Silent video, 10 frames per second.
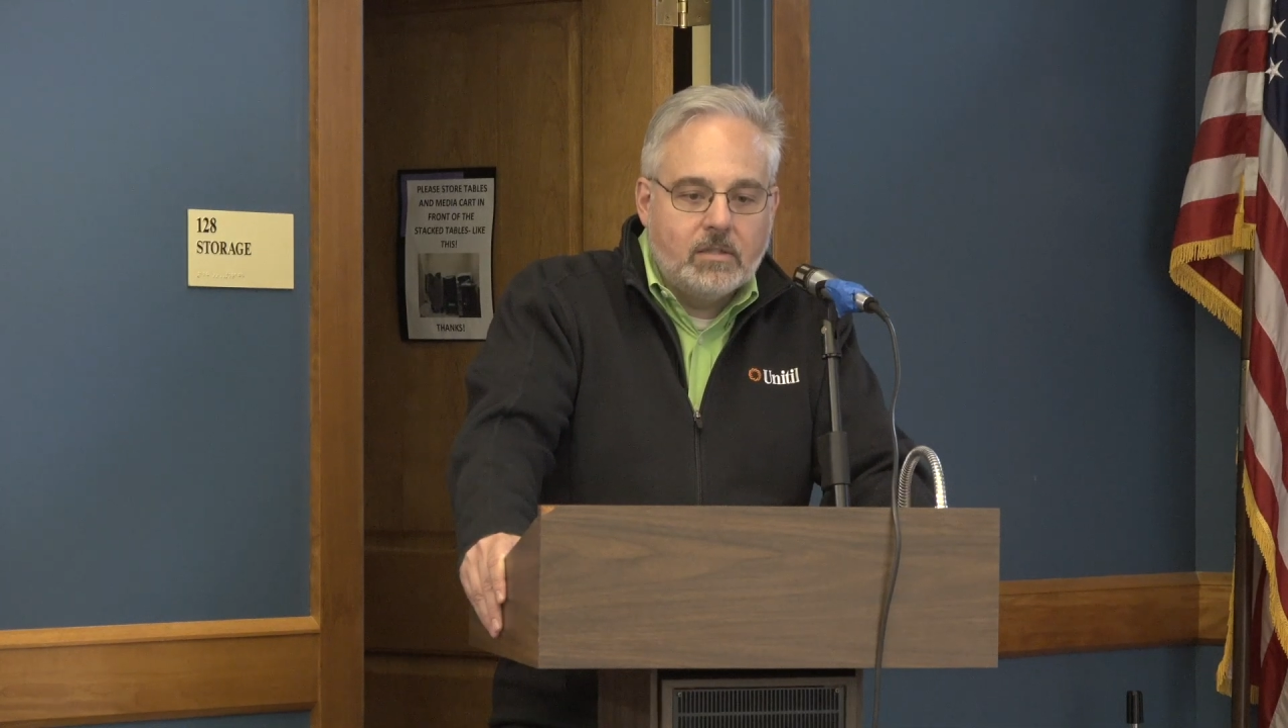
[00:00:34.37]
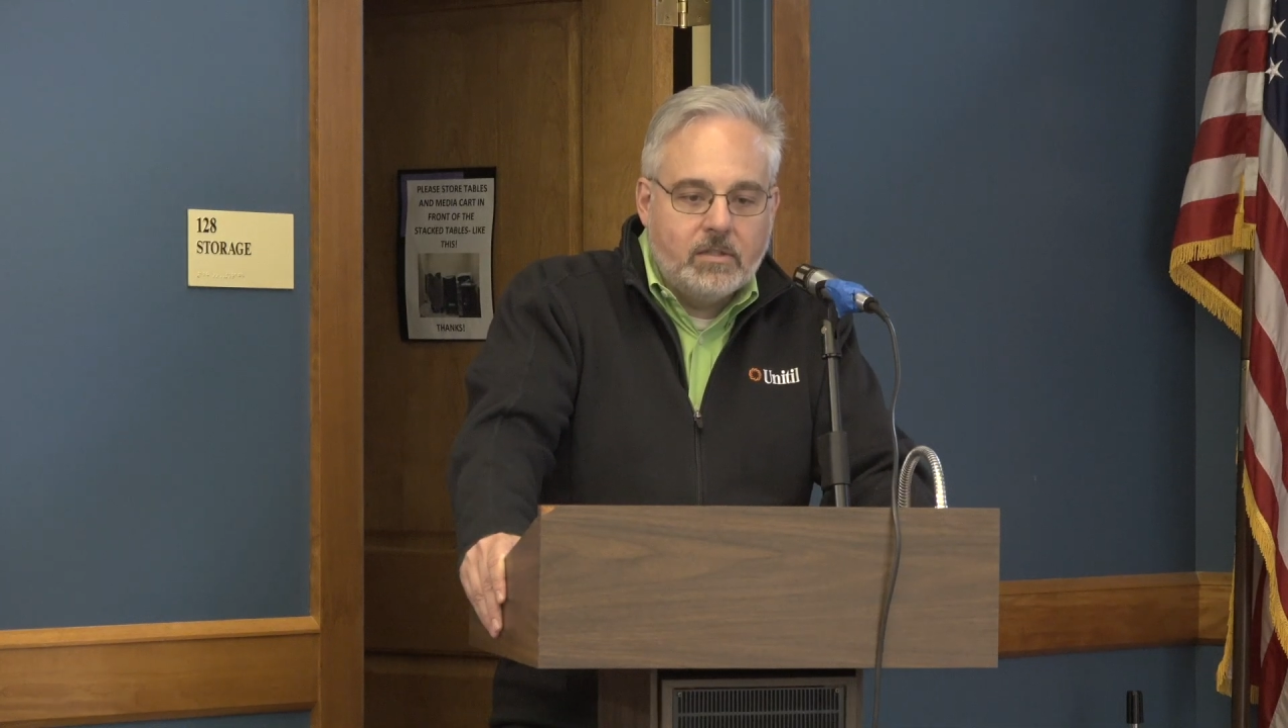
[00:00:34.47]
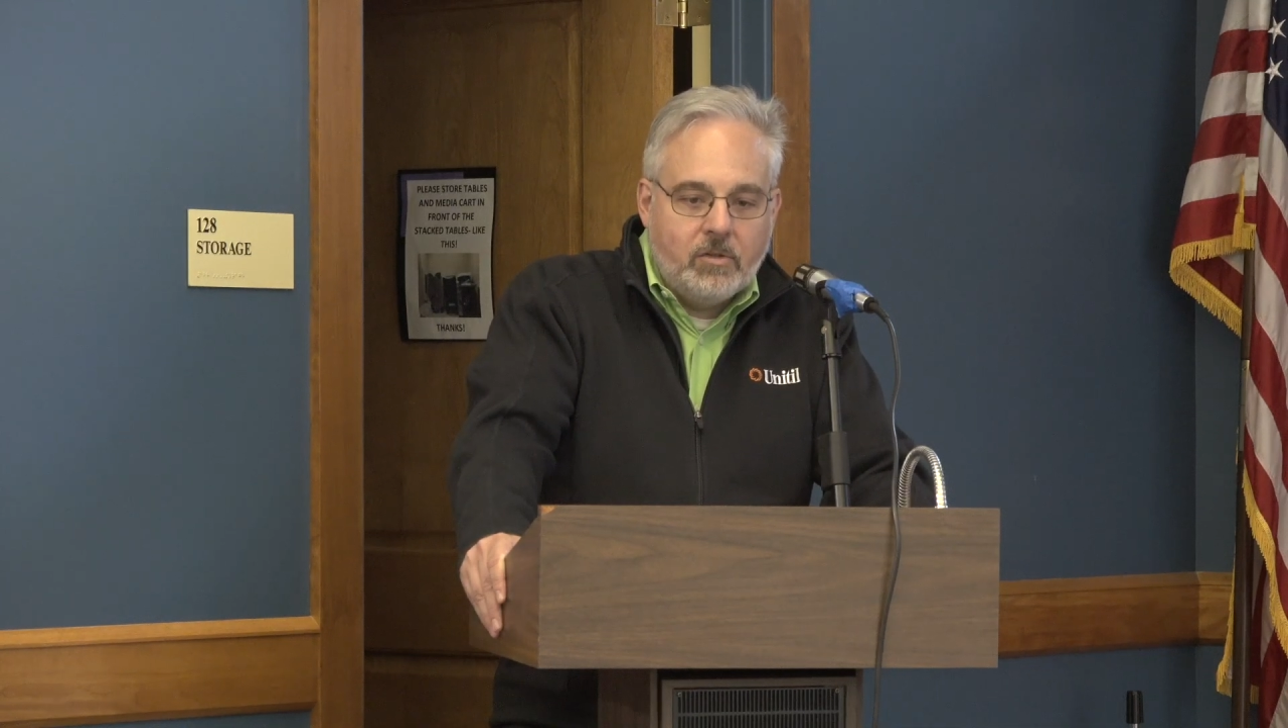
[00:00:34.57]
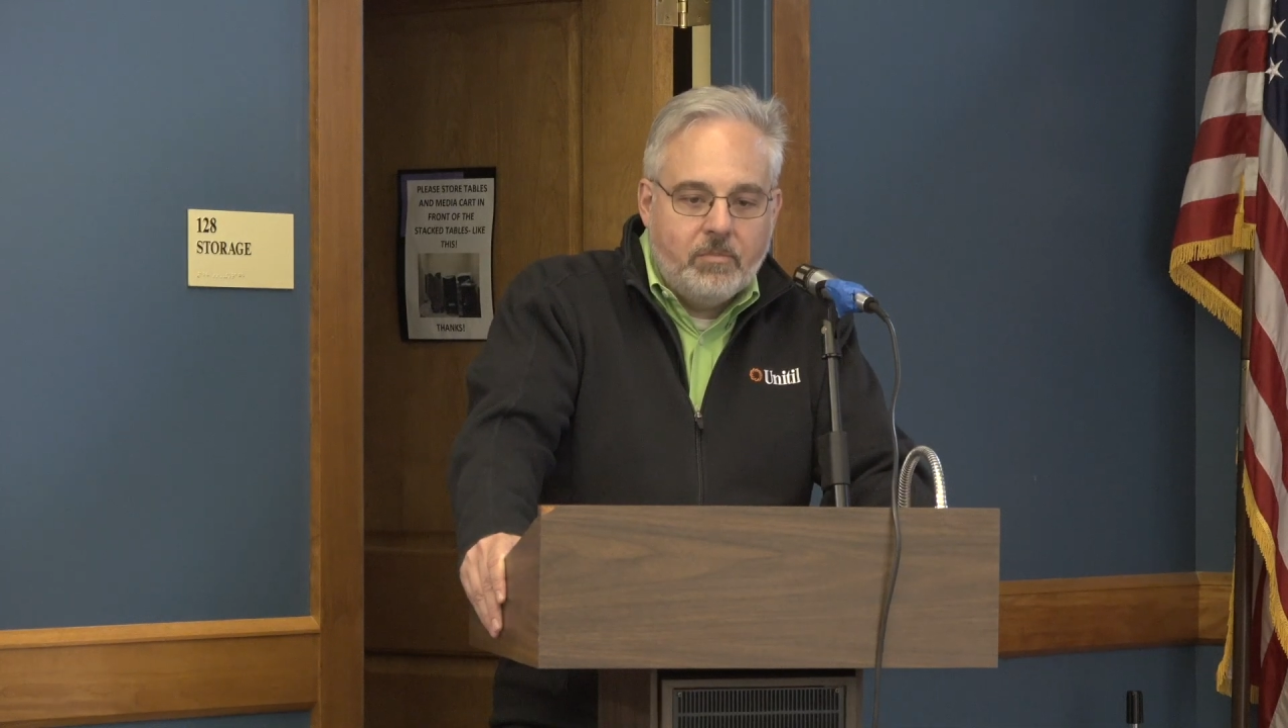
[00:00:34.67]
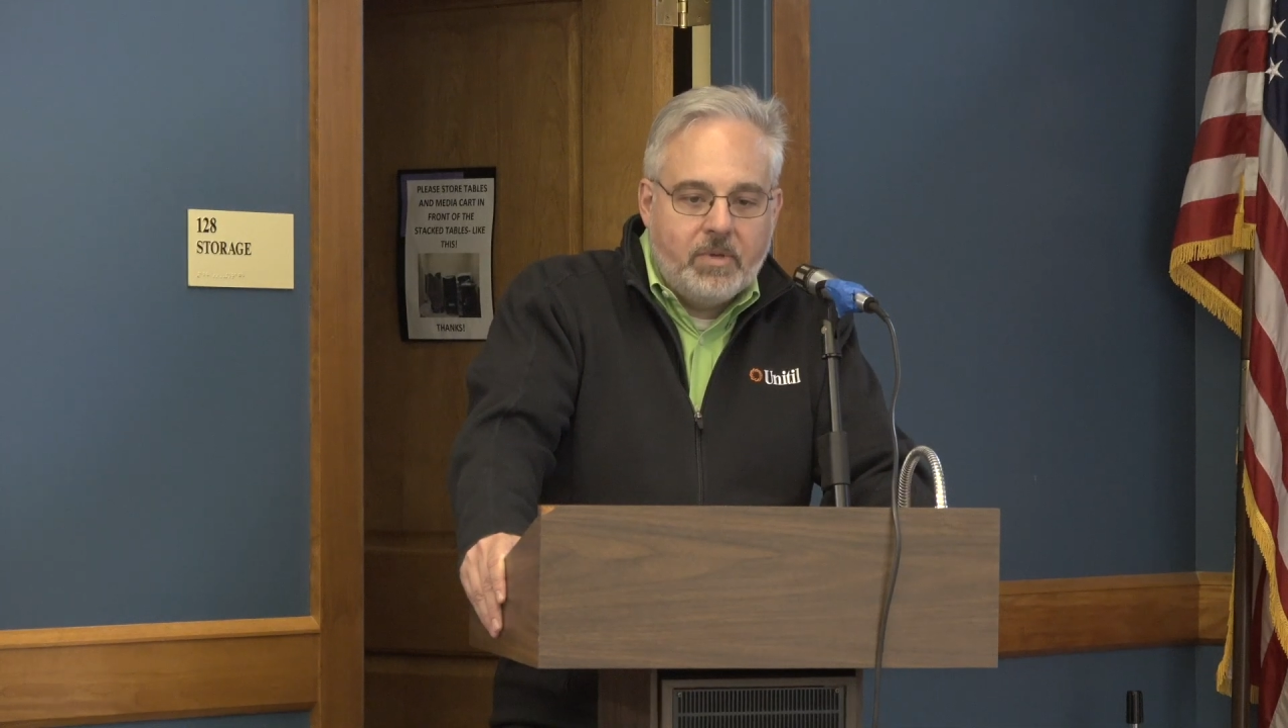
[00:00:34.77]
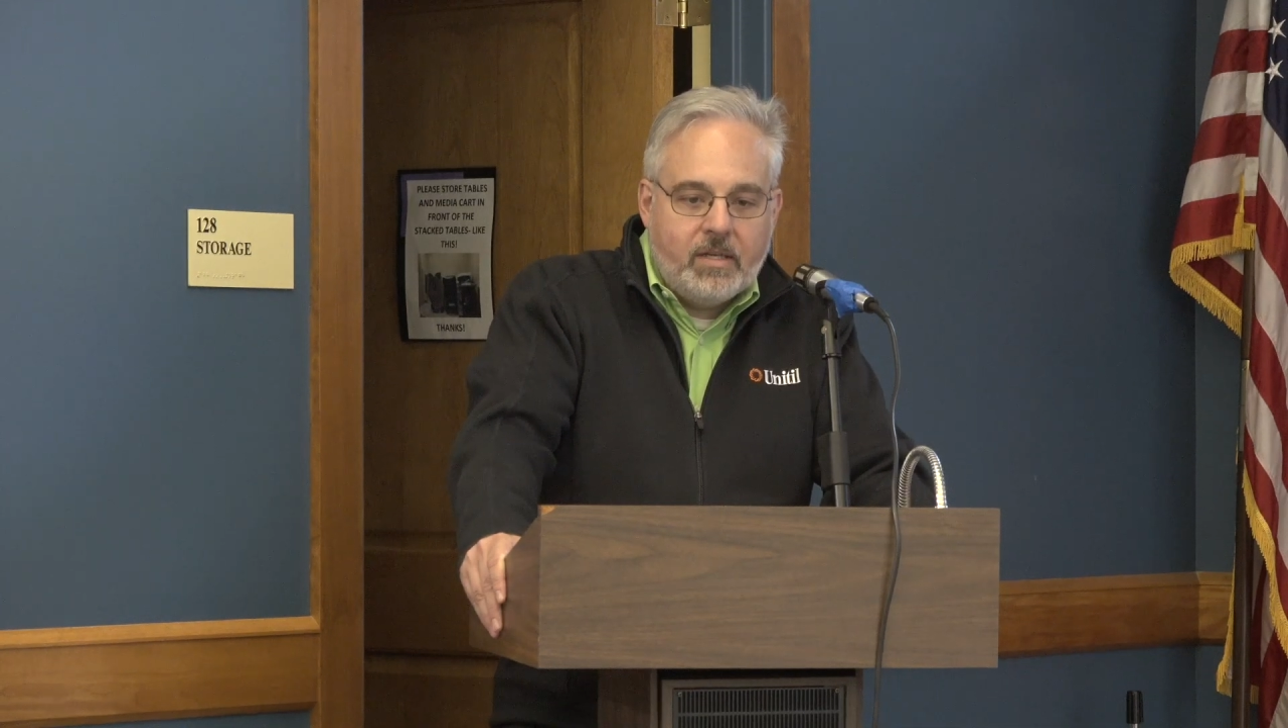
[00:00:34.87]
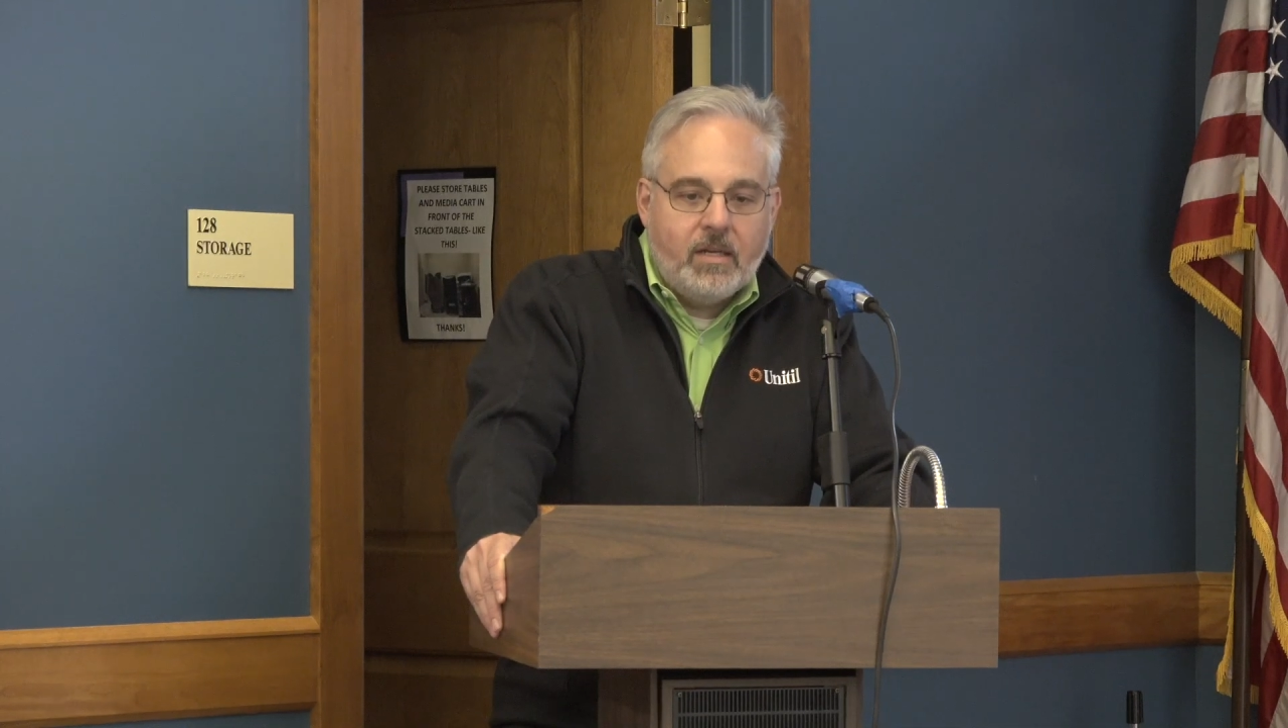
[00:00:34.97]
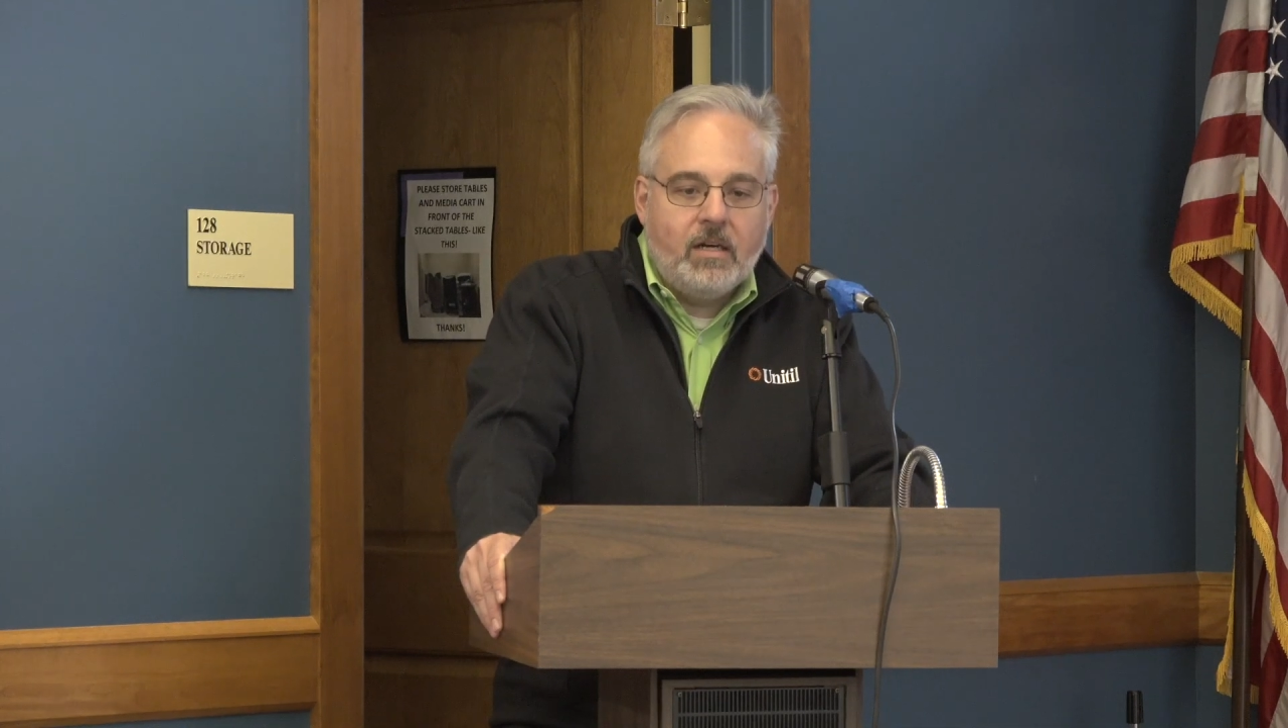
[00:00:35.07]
little bit